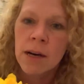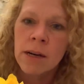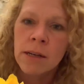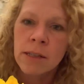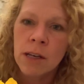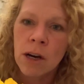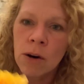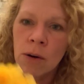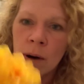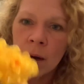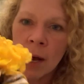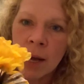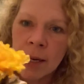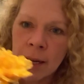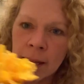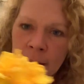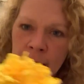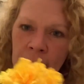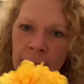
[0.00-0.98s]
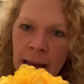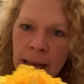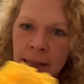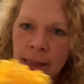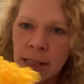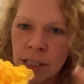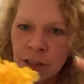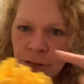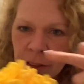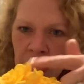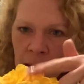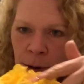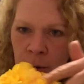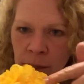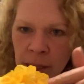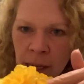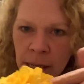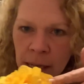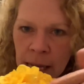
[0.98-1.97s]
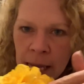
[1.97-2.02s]
So, and then I had these
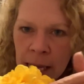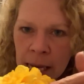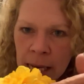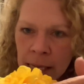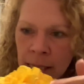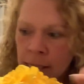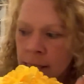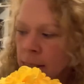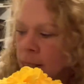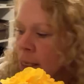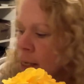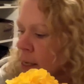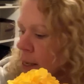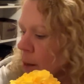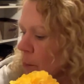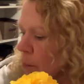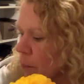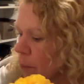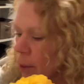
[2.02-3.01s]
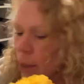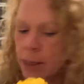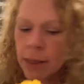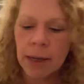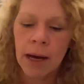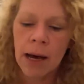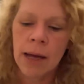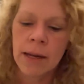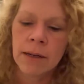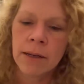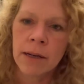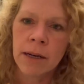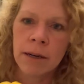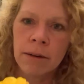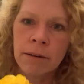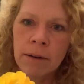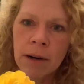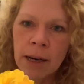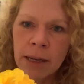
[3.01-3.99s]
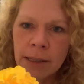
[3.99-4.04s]
flowers on hand, but I don't
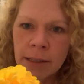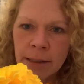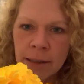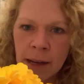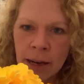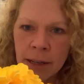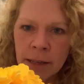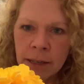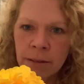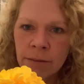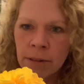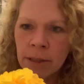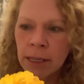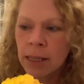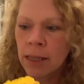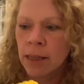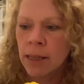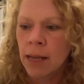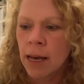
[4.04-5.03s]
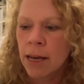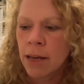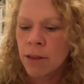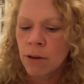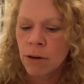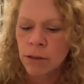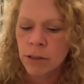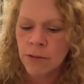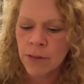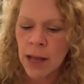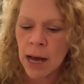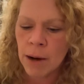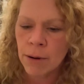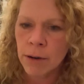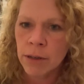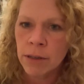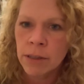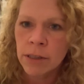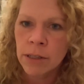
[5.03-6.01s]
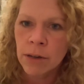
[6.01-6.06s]
know, I, I didn't really like those flowers.